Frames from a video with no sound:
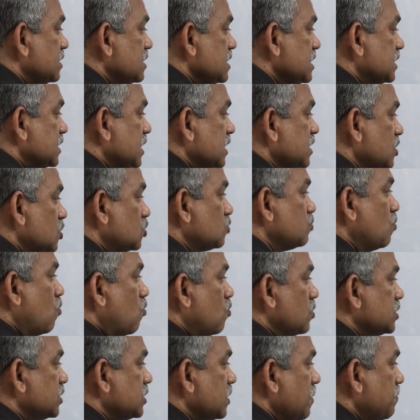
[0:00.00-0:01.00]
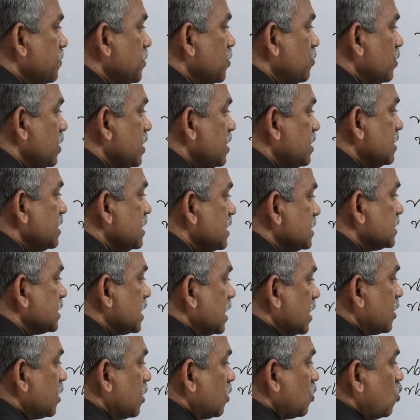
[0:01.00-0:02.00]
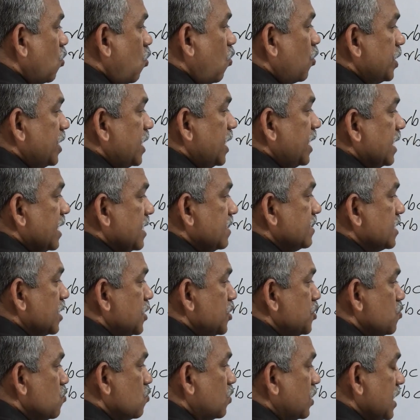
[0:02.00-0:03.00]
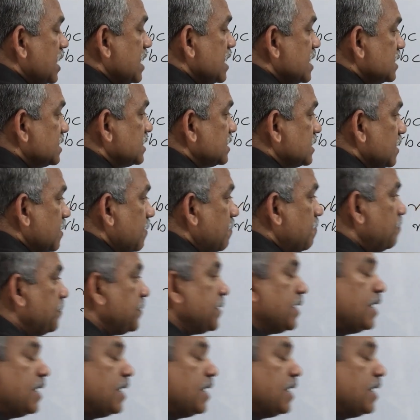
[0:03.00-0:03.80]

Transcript: These are the small subunit, these are coded in the nucleus,